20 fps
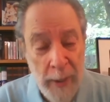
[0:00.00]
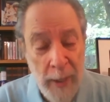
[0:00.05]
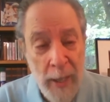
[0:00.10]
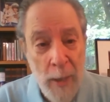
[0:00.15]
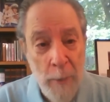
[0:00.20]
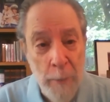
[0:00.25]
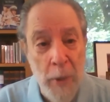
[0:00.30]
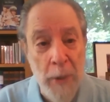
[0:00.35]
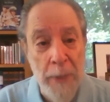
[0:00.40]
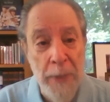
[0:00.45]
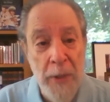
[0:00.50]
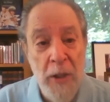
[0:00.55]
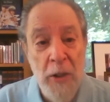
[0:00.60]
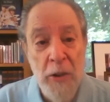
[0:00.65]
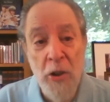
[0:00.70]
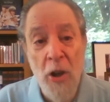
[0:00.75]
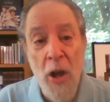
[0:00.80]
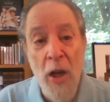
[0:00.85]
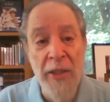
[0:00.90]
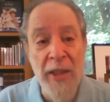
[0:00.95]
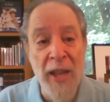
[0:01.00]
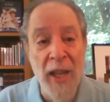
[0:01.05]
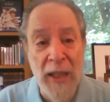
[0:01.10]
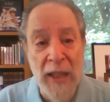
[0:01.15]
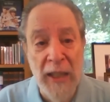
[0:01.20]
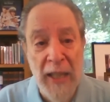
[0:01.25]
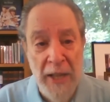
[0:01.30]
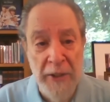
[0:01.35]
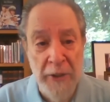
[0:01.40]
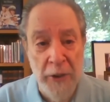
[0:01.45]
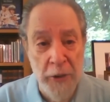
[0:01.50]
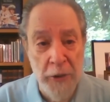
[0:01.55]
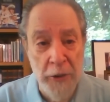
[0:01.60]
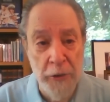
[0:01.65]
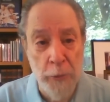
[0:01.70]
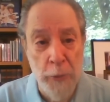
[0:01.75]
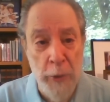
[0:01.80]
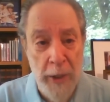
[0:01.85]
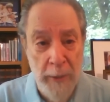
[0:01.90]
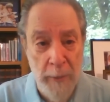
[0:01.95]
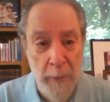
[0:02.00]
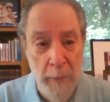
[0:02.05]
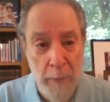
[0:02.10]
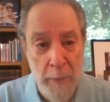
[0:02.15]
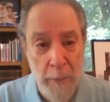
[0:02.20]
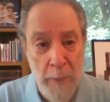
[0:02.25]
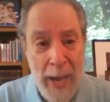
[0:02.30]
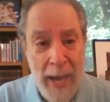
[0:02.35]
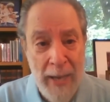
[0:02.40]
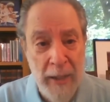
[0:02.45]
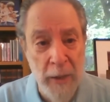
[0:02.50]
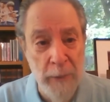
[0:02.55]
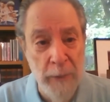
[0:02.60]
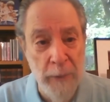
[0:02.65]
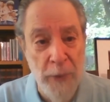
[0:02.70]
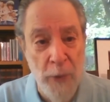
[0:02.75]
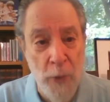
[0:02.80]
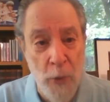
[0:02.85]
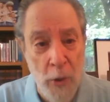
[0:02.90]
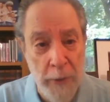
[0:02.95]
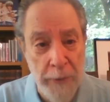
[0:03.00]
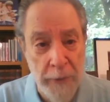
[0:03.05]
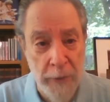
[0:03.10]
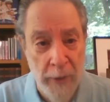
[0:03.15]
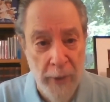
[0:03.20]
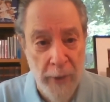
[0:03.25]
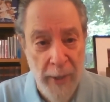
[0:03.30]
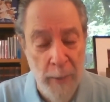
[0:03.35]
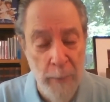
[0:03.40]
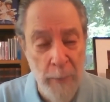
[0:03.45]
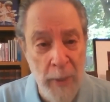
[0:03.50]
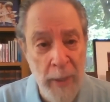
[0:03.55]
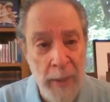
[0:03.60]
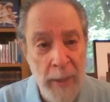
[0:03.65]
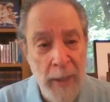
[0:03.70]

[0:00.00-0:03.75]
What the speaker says: But these are their letters written back and forth to them.